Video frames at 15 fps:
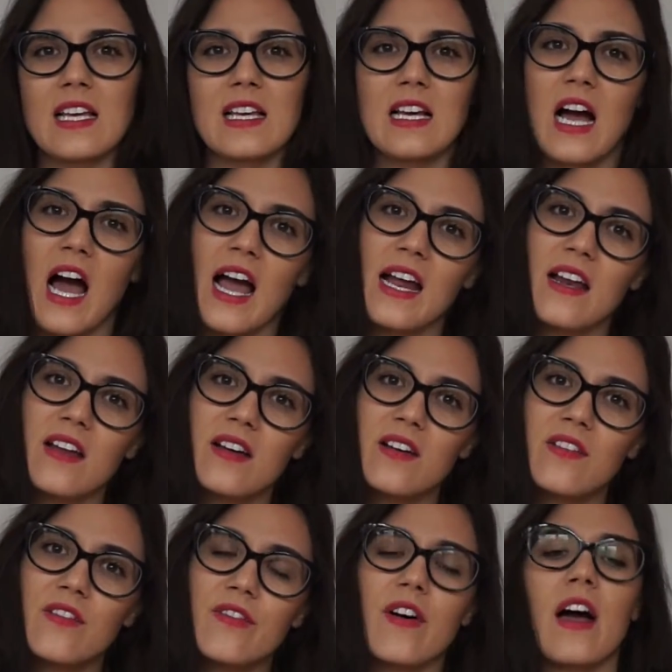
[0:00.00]
Kind
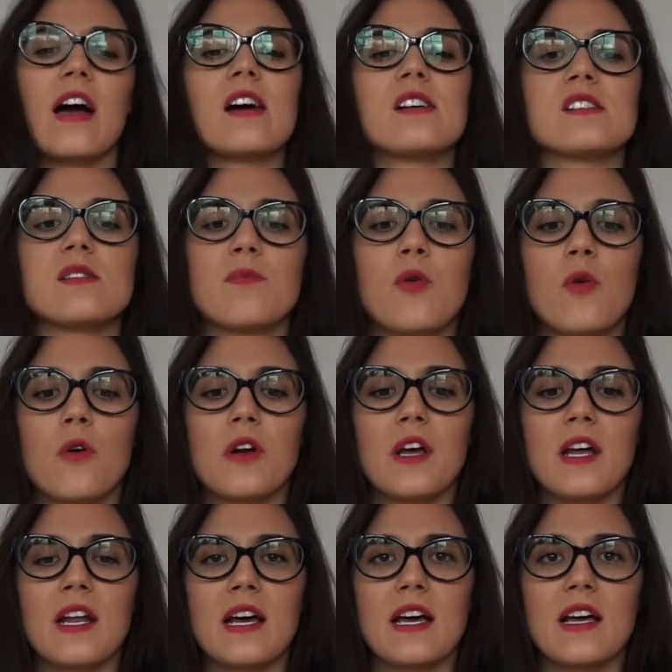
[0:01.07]
of. I support
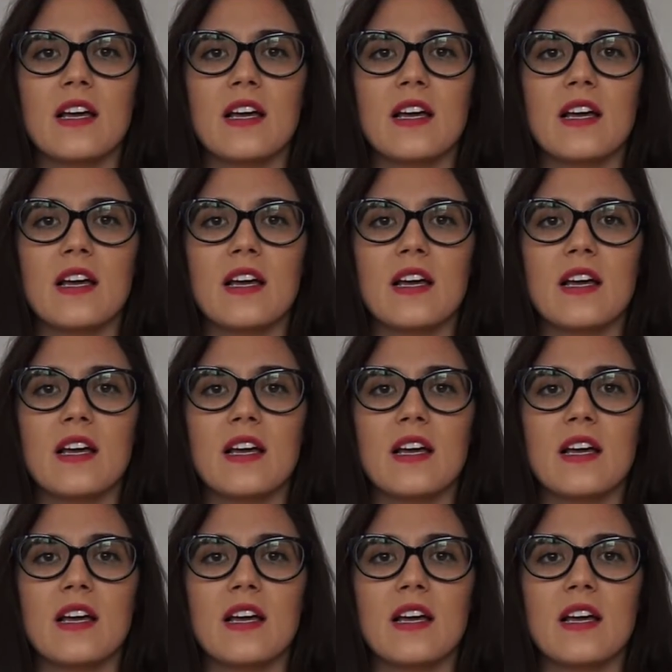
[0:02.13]
it